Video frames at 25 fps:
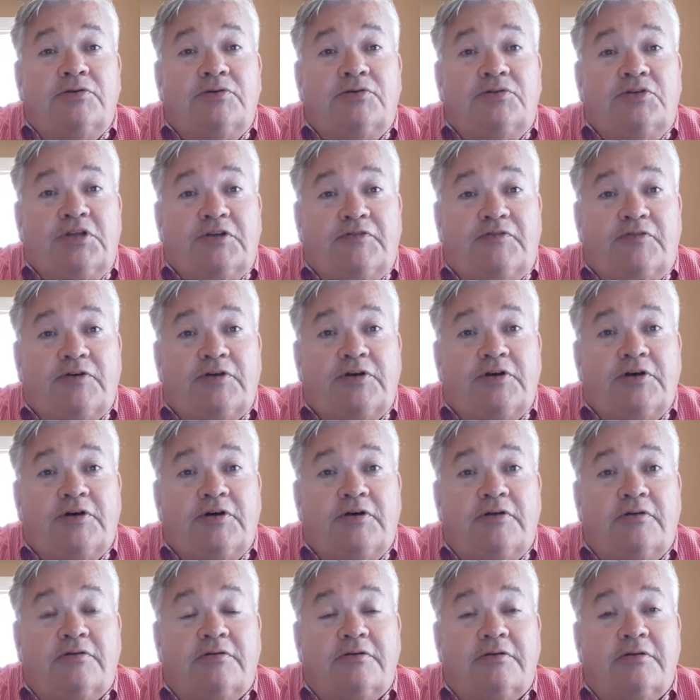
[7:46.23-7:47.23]

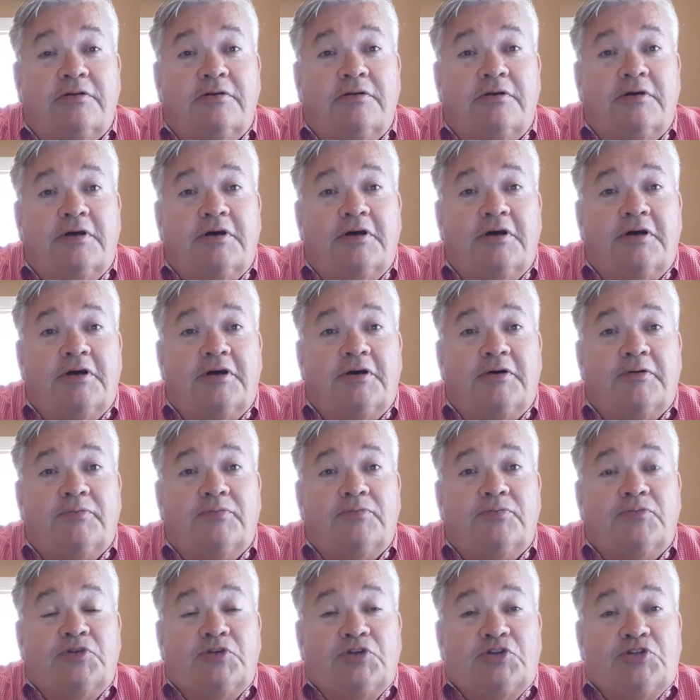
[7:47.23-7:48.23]
difficult uh,
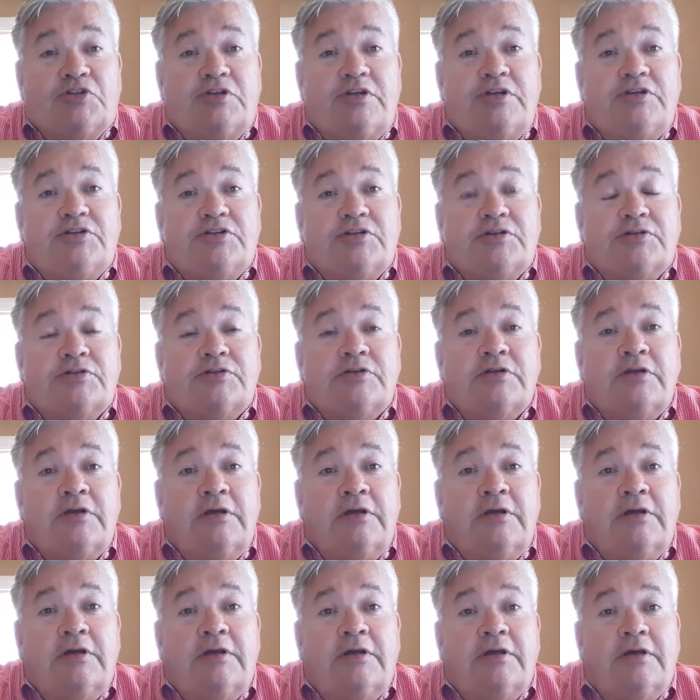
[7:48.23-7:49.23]
decisions.
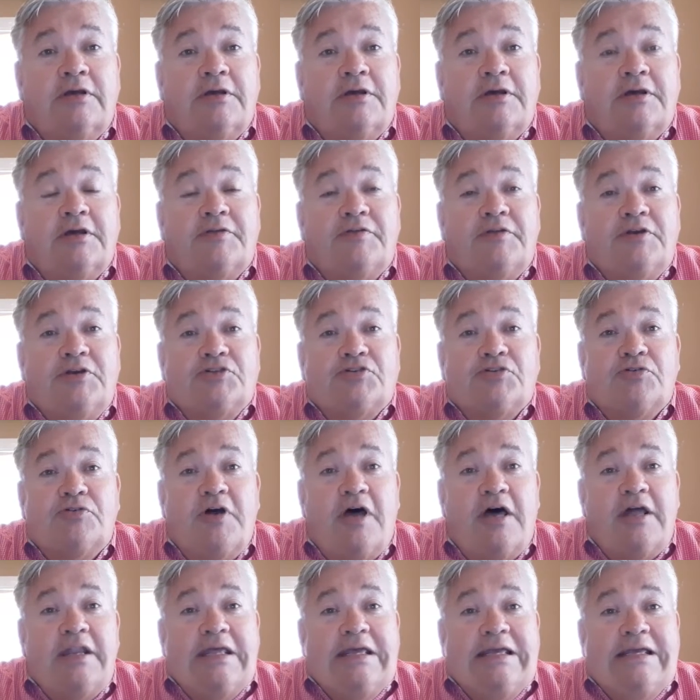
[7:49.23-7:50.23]
Uh, these are
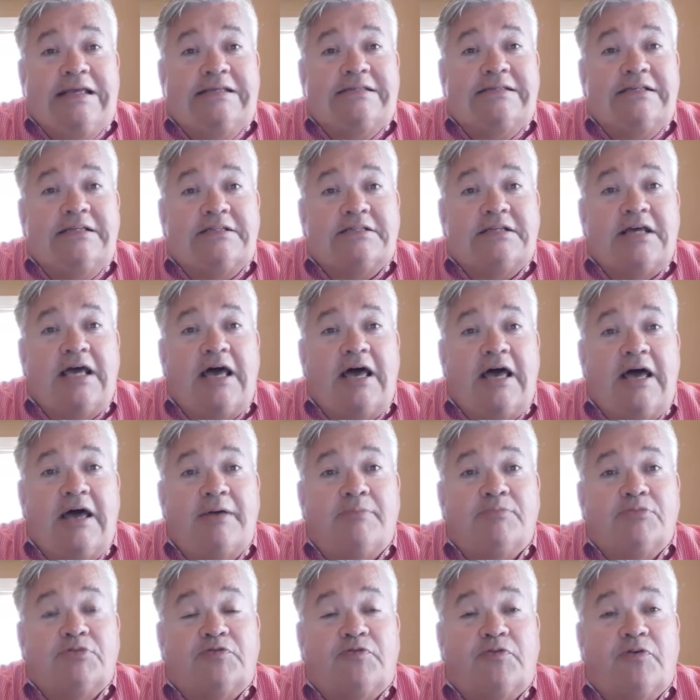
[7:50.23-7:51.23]
not easy
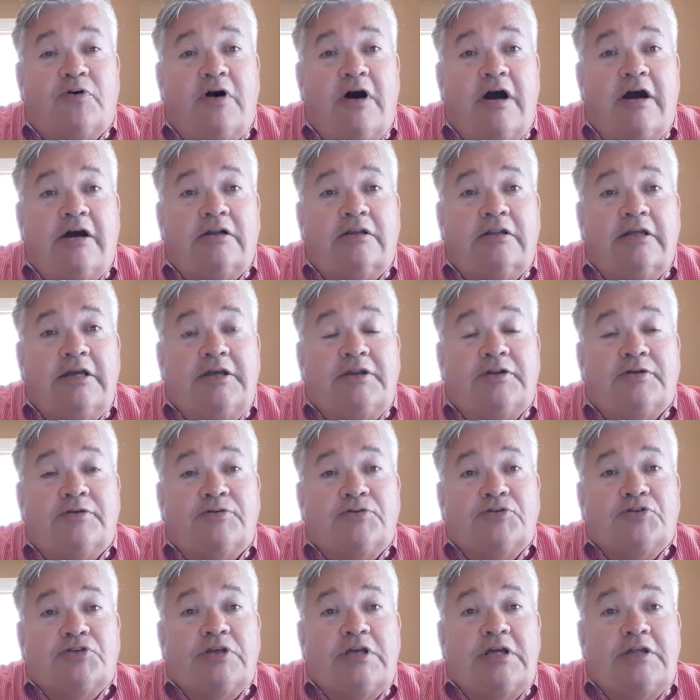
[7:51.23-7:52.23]
times for our
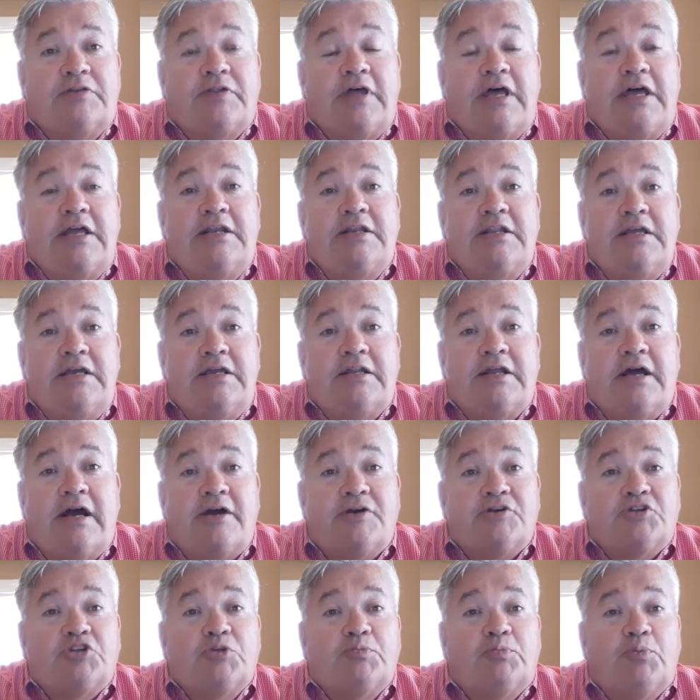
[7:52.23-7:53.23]
leaders, and they need
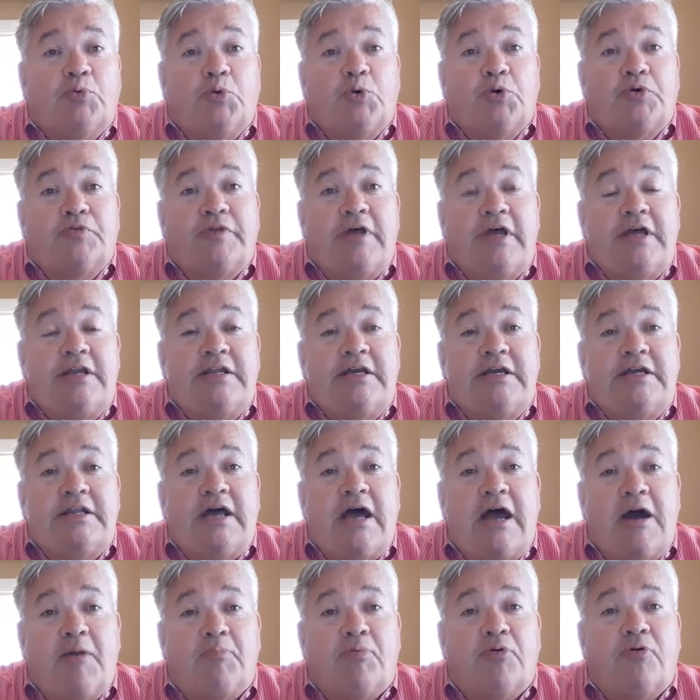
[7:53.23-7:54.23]
our support. They need
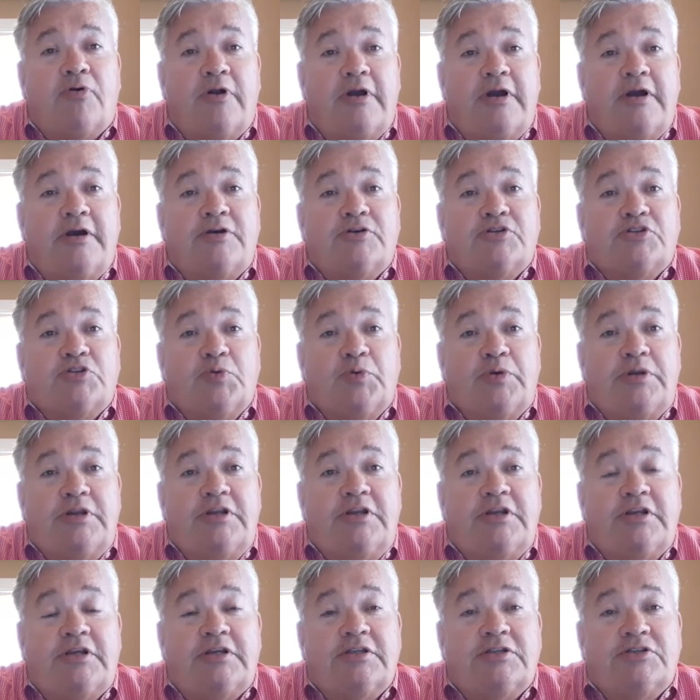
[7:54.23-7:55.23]
our prayers, so we
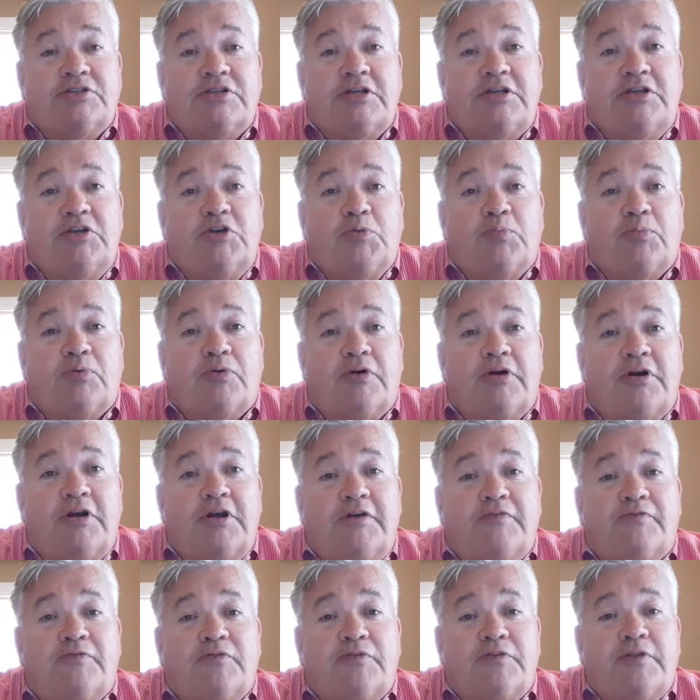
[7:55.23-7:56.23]
need to continue
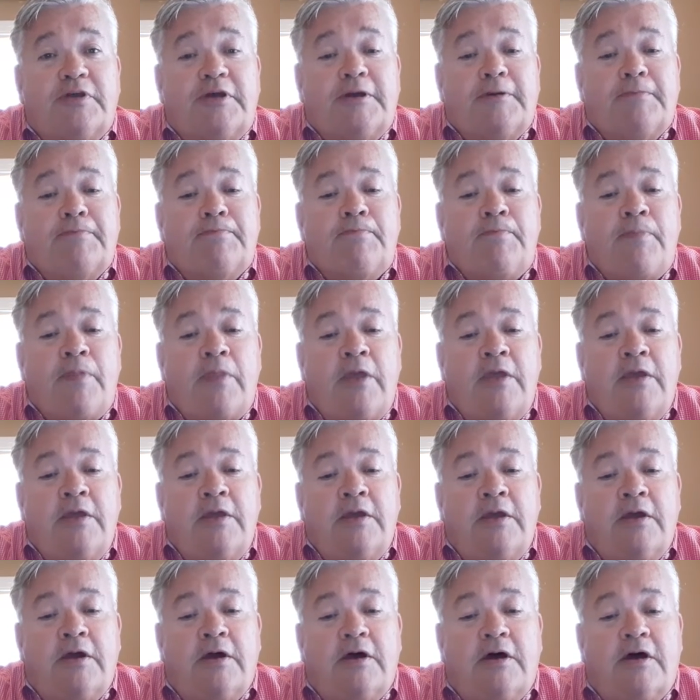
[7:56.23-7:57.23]
praying for them.
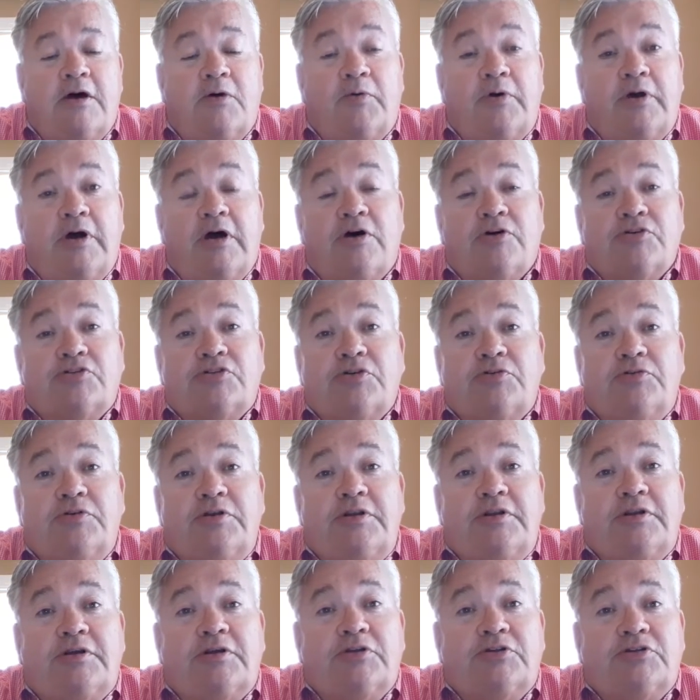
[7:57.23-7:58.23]
Uh, we also need
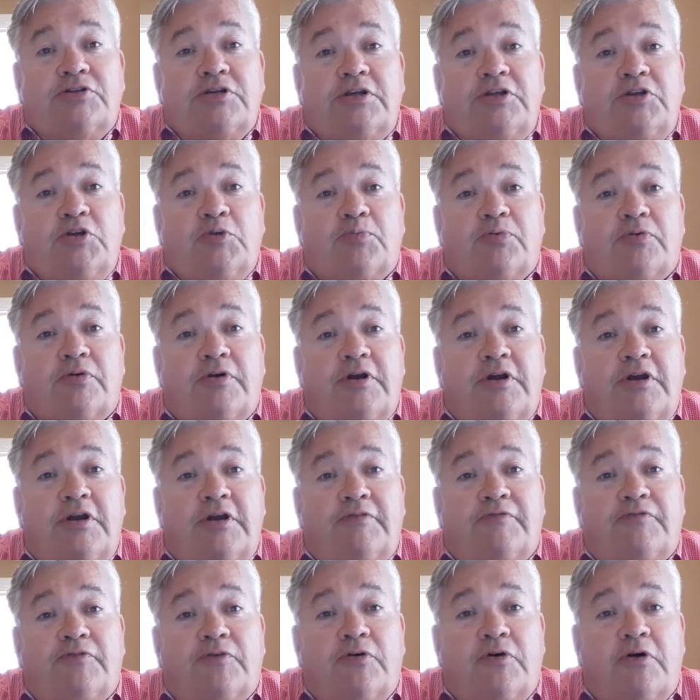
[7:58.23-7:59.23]
to continue
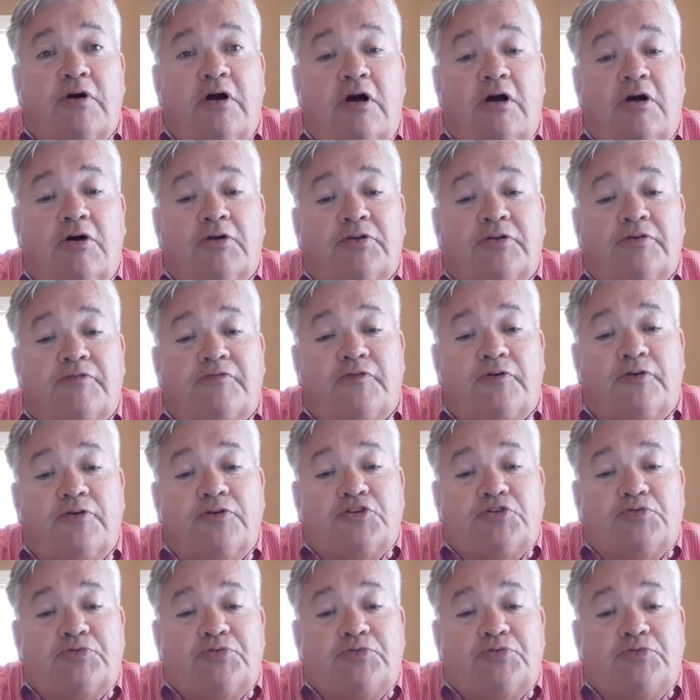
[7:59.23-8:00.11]
praying for all the first